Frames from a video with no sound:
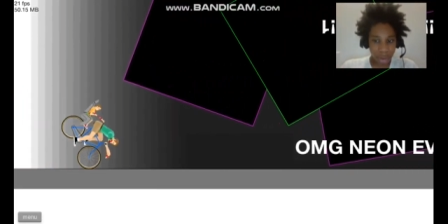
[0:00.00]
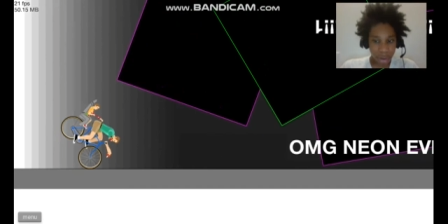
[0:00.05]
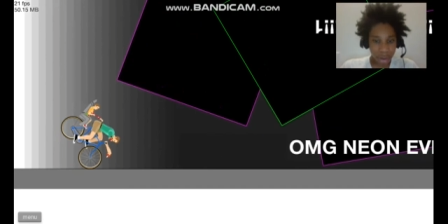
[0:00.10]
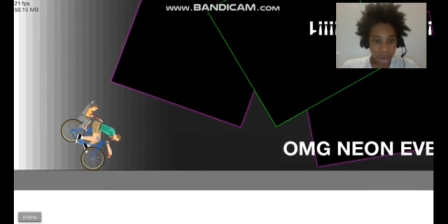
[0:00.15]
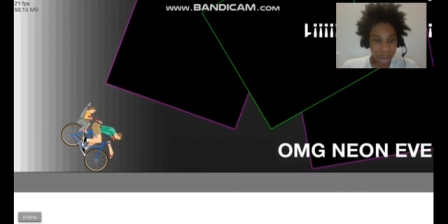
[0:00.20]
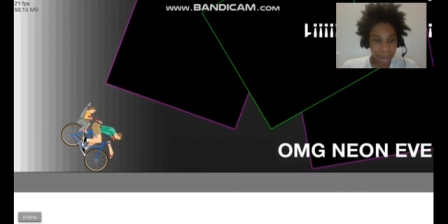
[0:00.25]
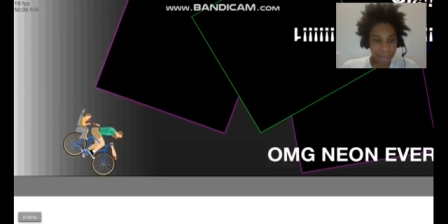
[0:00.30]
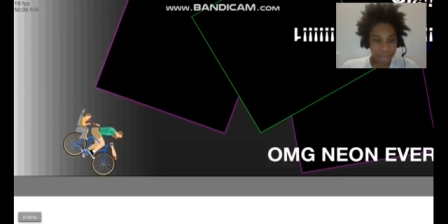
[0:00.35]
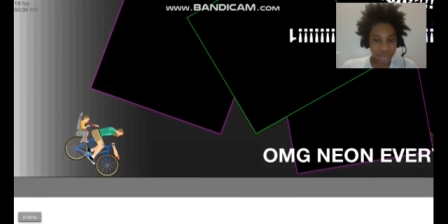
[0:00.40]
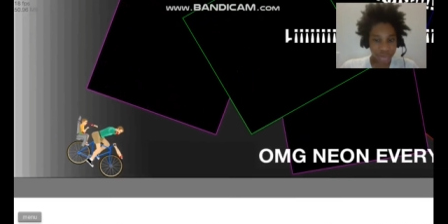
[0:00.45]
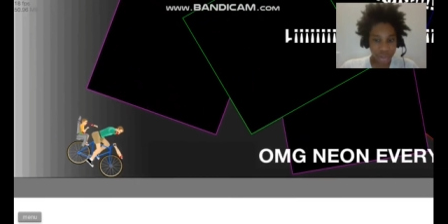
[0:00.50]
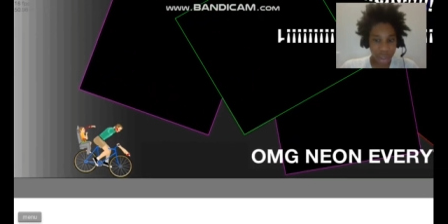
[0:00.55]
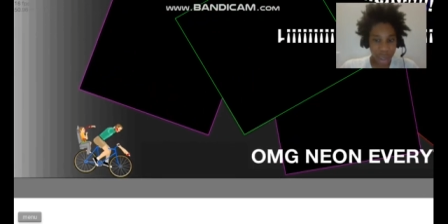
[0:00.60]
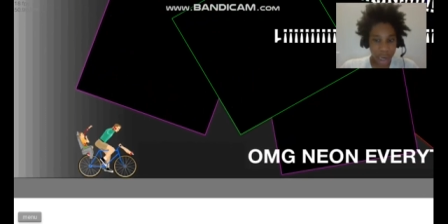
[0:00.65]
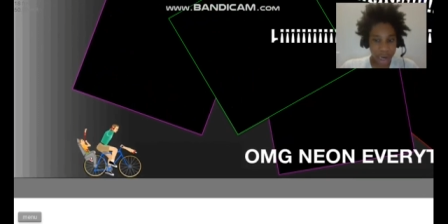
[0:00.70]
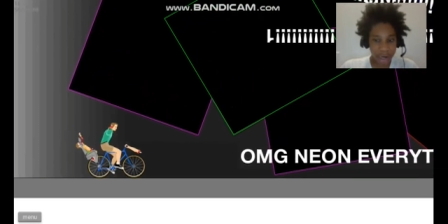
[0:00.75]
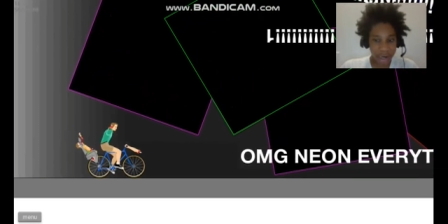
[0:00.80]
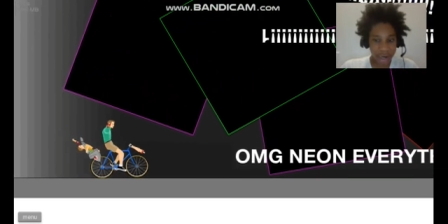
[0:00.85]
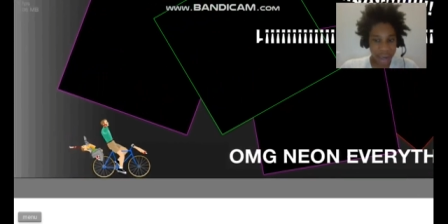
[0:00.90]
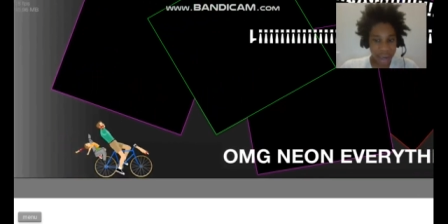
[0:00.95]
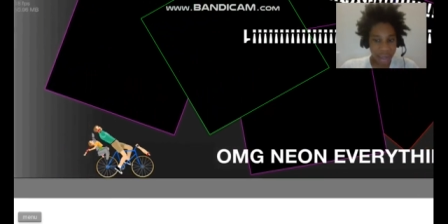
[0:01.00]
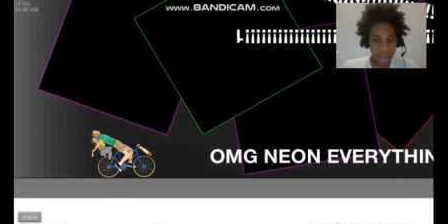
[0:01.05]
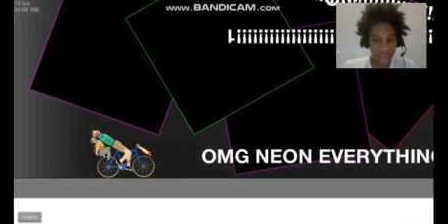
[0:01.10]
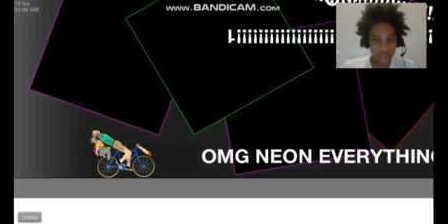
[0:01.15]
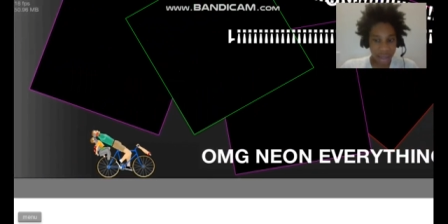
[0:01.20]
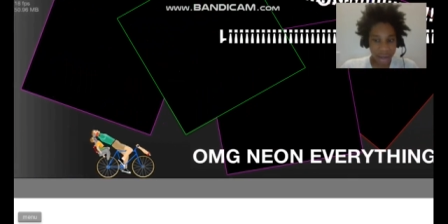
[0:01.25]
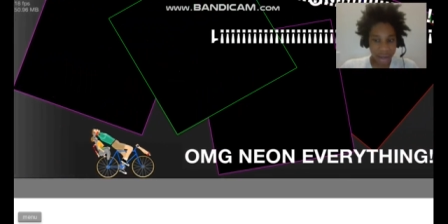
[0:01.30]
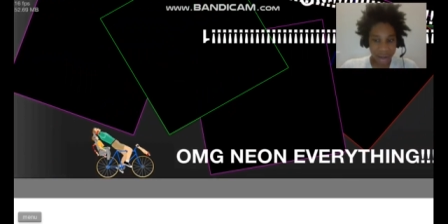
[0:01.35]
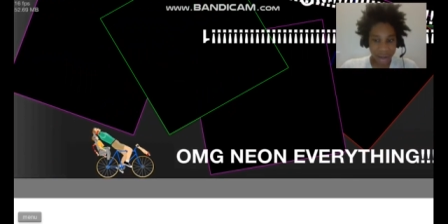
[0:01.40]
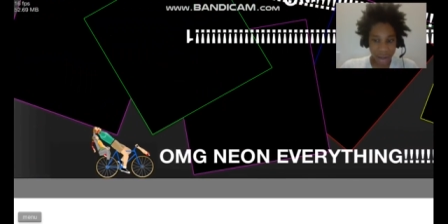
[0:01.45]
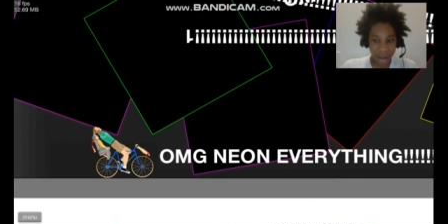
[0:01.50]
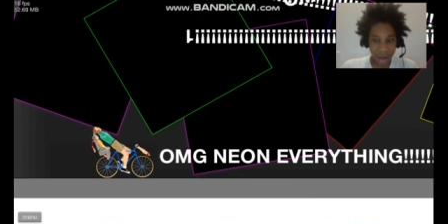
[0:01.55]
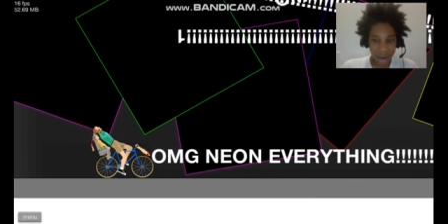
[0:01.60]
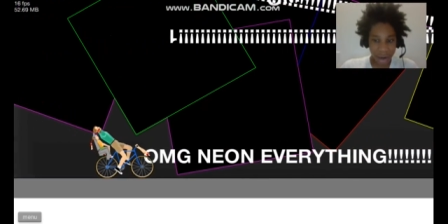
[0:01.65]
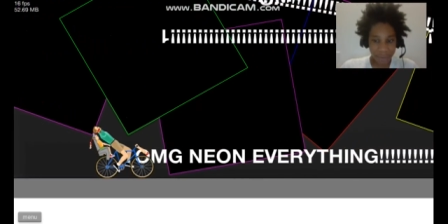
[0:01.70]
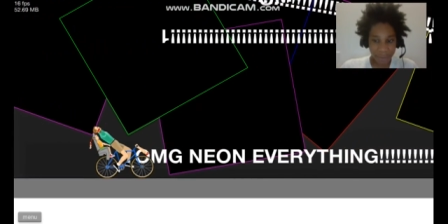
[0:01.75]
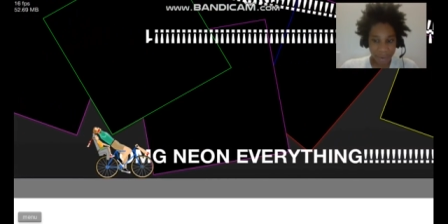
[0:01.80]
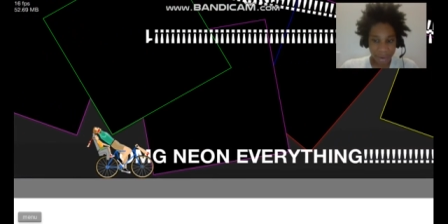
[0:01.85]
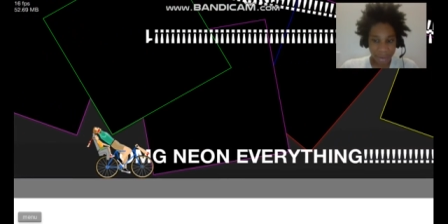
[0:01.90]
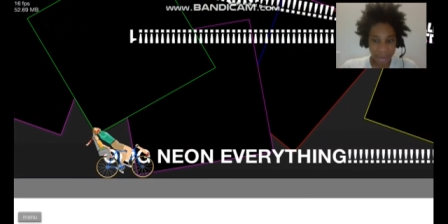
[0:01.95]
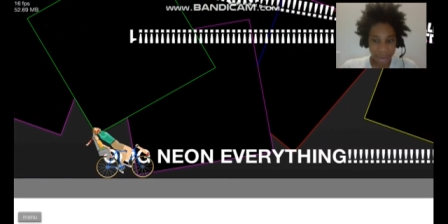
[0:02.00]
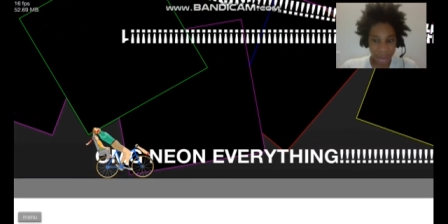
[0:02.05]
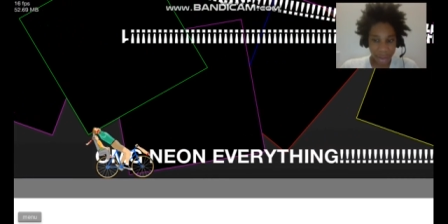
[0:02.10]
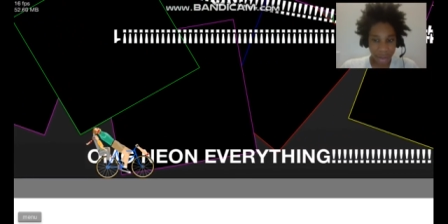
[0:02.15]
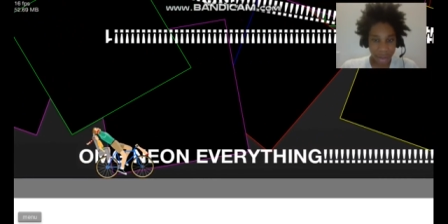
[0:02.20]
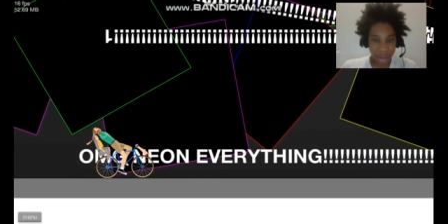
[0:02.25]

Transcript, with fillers: OMG, Nia, everything.